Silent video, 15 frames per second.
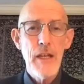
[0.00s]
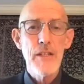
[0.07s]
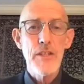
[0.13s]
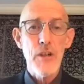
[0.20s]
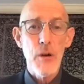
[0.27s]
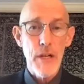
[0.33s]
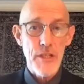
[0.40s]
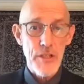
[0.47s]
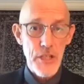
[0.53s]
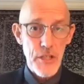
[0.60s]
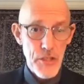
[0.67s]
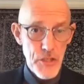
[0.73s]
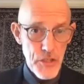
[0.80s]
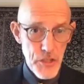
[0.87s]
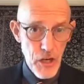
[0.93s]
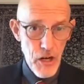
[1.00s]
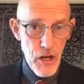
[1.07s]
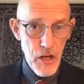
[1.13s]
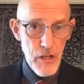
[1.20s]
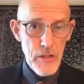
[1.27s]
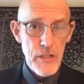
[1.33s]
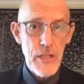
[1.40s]
So it's a
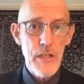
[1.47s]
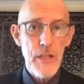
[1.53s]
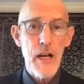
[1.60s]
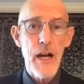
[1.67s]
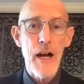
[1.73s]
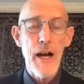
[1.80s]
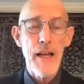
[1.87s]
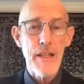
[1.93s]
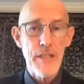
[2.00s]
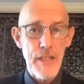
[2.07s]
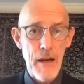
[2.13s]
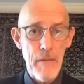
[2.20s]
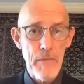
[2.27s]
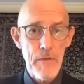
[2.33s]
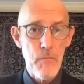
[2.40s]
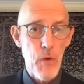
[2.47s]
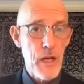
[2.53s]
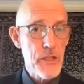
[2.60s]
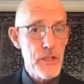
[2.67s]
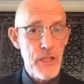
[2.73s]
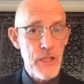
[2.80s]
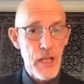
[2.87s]
start. Uh, mm-hmm. some one
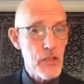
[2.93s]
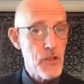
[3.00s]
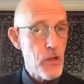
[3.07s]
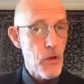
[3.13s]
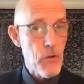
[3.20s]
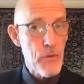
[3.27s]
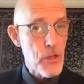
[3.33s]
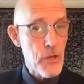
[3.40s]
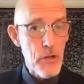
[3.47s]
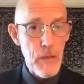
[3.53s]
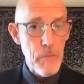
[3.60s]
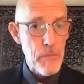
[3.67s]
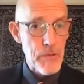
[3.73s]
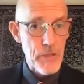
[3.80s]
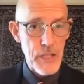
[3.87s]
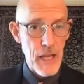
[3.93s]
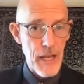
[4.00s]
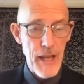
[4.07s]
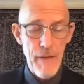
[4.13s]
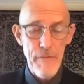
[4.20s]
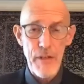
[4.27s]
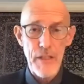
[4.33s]
study showed 30%
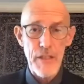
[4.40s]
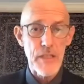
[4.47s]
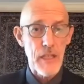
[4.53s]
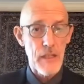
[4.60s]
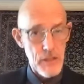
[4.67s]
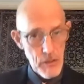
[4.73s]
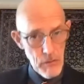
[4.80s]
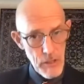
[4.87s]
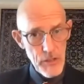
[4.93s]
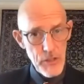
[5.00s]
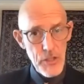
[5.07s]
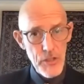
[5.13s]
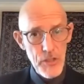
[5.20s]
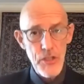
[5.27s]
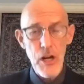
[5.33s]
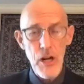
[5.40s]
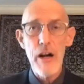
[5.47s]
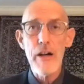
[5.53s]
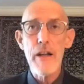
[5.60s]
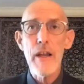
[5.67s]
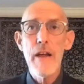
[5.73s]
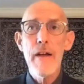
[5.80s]
efficacy. So it's a
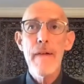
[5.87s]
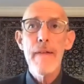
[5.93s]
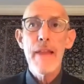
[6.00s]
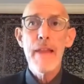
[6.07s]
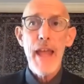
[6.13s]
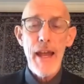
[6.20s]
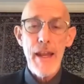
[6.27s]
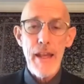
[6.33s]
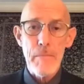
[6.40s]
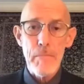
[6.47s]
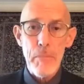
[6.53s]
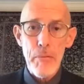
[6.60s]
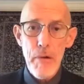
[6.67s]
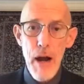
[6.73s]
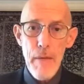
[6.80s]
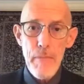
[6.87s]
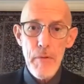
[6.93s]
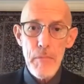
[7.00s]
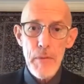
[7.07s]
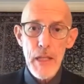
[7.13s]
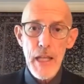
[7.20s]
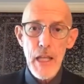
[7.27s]
start. And it
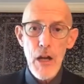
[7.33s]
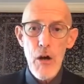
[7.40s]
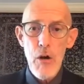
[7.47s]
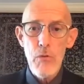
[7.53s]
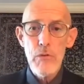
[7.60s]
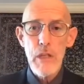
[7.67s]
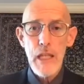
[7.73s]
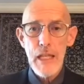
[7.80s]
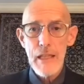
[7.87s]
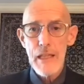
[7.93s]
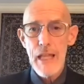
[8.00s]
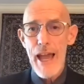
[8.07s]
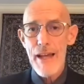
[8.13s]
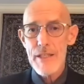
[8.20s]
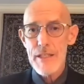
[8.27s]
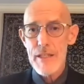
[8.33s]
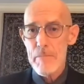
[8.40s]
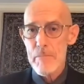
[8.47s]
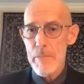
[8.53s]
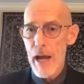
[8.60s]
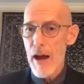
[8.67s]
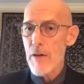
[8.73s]
probably only lasts
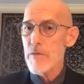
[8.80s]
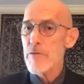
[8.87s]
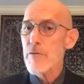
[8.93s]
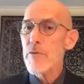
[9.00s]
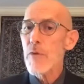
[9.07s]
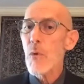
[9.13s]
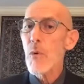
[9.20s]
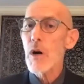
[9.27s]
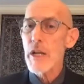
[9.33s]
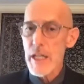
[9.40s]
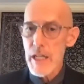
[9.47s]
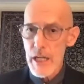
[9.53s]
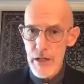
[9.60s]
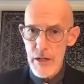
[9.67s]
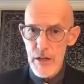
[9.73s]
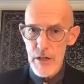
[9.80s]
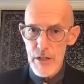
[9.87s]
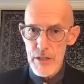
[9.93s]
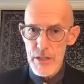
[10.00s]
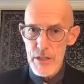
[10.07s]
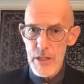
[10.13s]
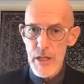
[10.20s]
about four
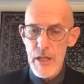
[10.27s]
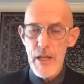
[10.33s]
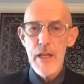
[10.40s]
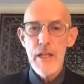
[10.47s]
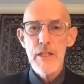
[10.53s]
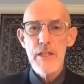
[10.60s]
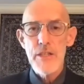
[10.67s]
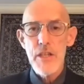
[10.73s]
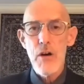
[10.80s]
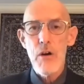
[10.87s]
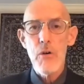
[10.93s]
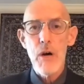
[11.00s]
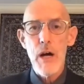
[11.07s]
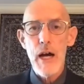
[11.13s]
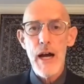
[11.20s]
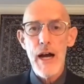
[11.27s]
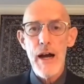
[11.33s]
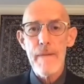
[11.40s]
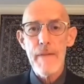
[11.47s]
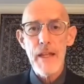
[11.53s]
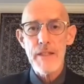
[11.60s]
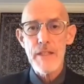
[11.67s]
years. So
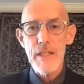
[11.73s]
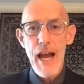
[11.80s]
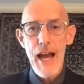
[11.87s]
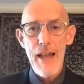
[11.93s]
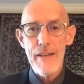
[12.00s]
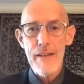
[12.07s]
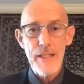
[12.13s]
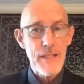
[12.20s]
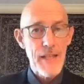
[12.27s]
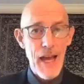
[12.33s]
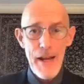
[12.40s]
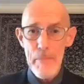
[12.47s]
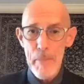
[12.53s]
uh, it's not it's not a